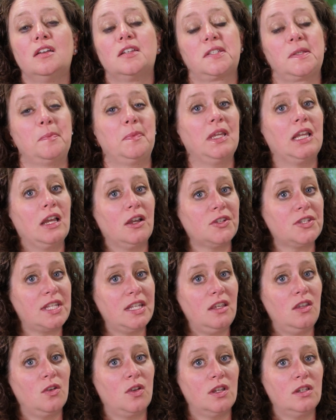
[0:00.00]
Something else
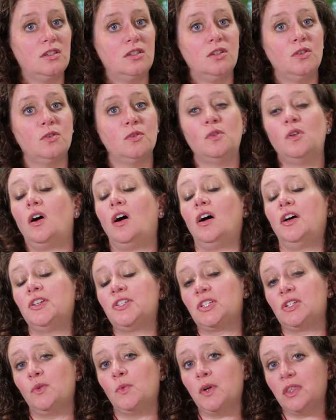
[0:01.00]
that you can do
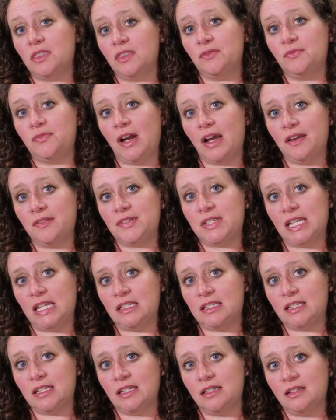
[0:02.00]
also with the 5
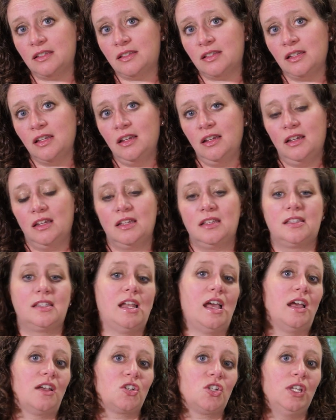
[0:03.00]
senses is
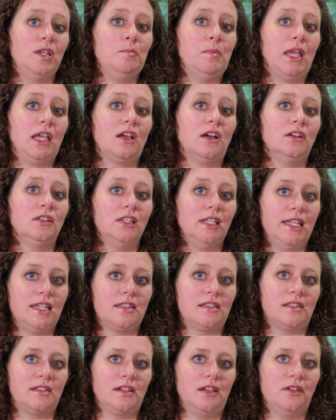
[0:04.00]
to actually make a
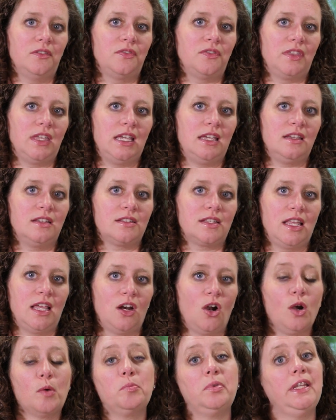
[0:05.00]
list of things
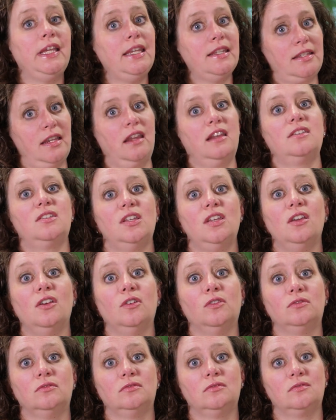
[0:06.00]
that are pleasing to
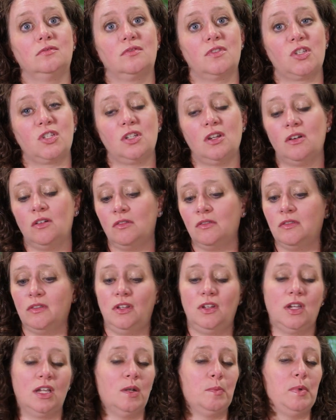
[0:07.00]
you. So
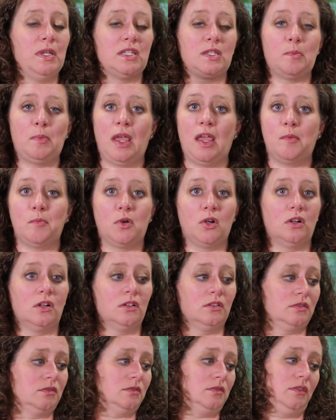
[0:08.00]
you get a piece of
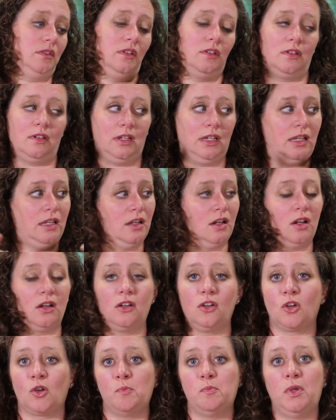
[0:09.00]
paper, get on
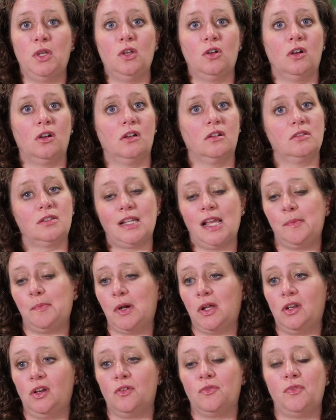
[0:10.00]
your computer, type
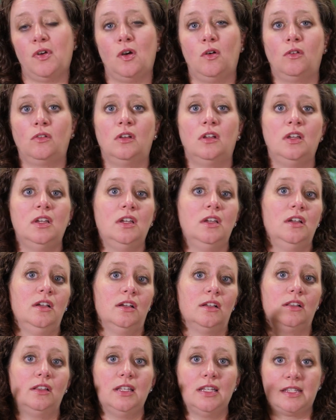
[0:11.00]
on your phone,
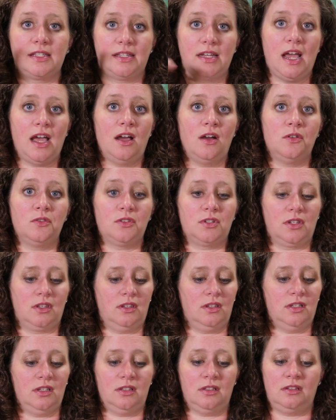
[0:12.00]
list out
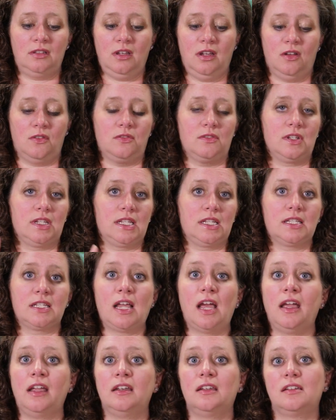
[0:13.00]
the
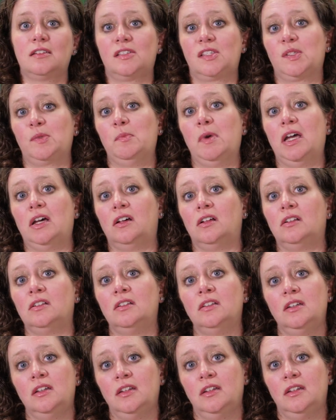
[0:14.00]
sight, smell,